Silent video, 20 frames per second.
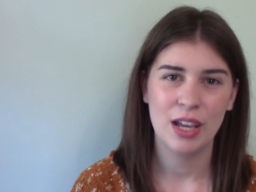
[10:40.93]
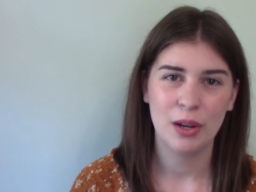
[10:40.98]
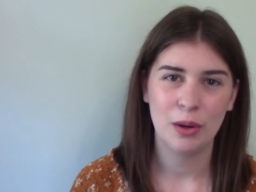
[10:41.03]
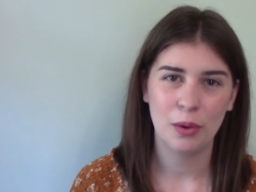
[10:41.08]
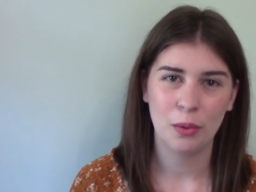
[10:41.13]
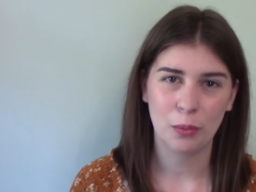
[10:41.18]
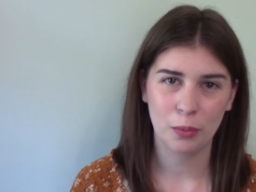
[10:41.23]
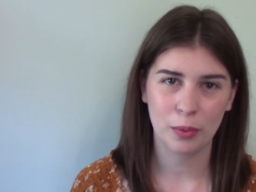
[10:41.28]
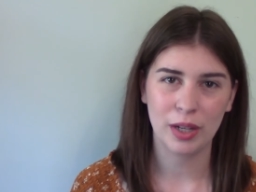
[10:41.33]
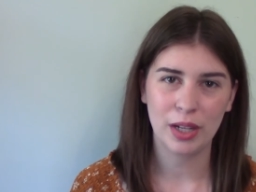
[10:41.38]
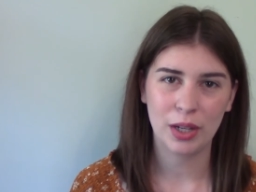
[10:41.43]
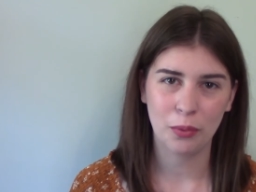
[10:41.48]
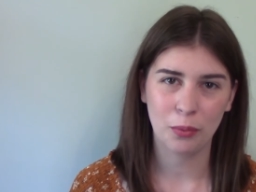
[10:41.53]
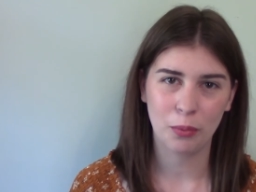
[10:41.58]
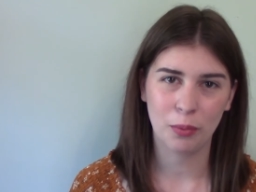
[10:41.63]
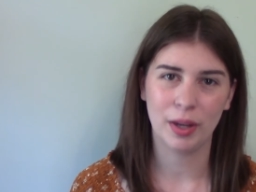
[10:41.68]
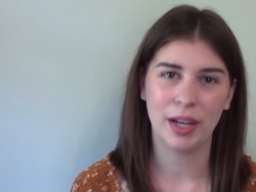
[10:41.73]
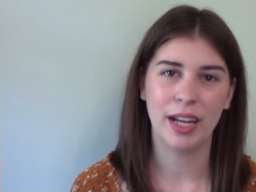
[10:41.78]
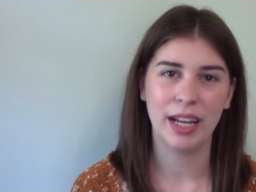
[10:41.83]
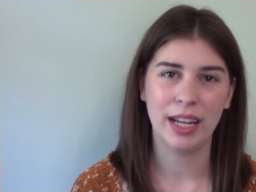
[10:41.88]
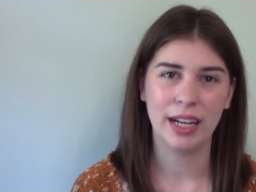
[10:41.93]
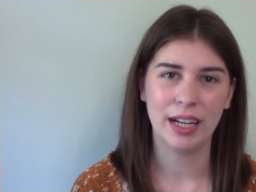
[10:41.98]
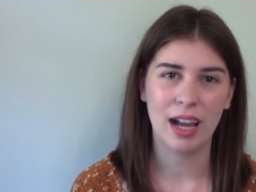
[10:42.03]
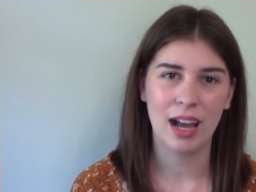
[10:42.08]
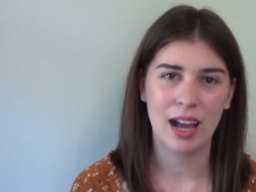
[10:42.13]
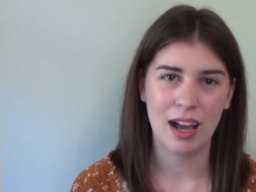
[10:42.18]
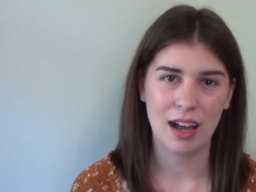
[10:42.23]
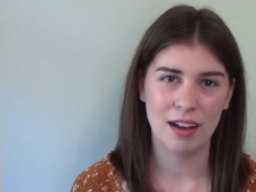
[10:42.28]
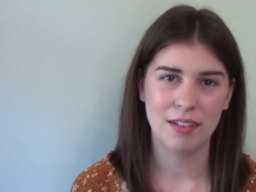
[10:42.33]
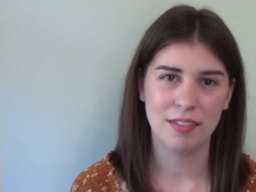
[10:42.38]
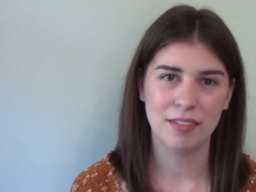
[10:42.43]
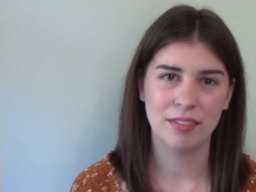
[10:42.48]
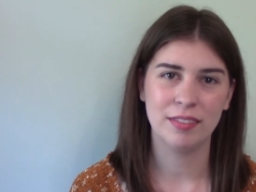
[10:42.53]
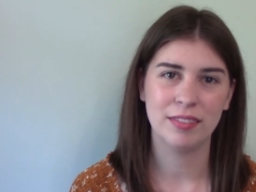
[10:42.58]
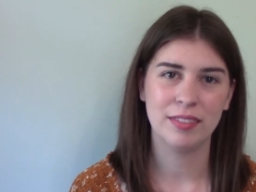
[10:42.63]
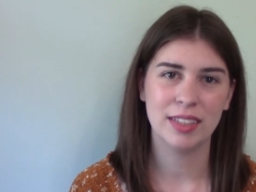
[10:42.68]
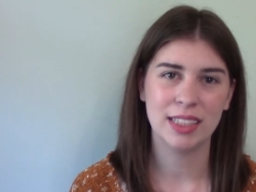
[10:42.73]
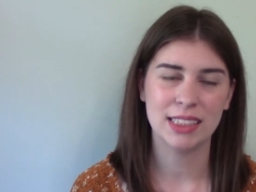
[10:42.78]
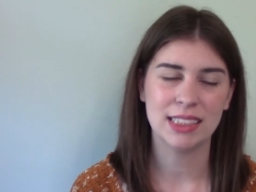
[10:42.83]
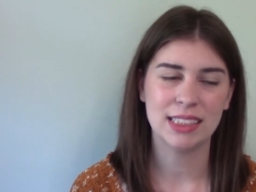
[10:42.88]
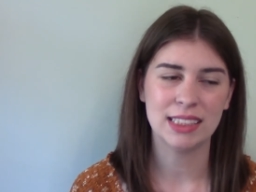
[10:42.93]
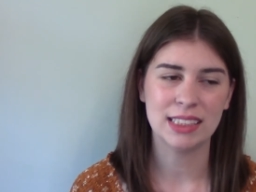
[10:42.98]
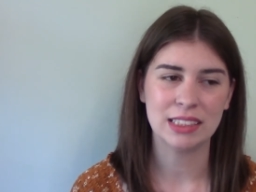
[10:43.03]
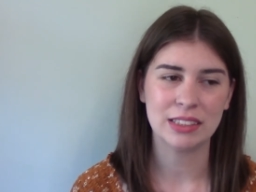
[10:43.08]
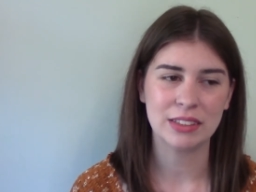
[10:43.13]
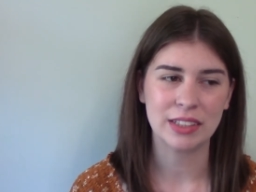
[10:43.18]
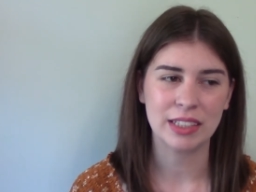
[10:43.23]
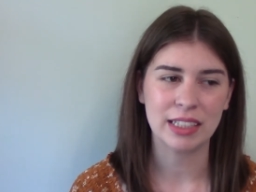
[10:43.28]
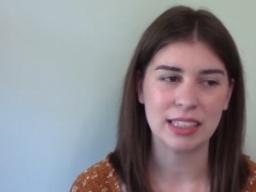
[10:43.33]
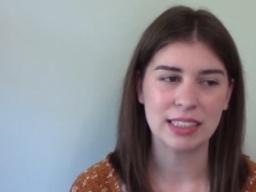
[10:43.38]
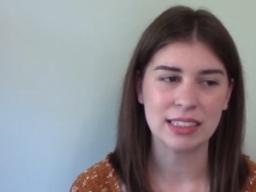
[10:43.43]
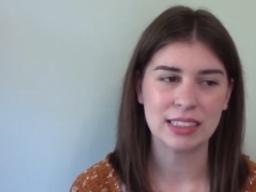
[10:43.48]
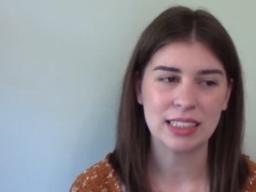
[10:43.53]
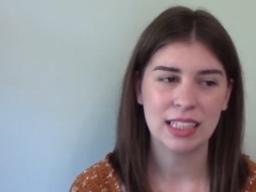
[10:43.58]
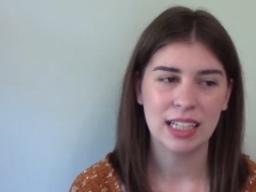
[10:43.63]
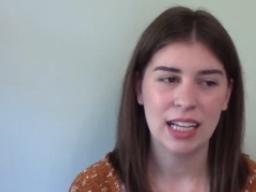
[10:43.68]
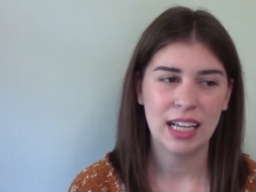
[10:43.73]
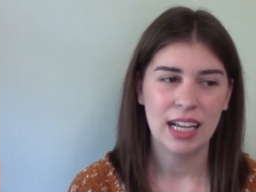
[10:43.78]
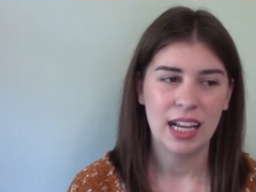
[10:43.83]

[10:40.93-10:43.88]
reread of this series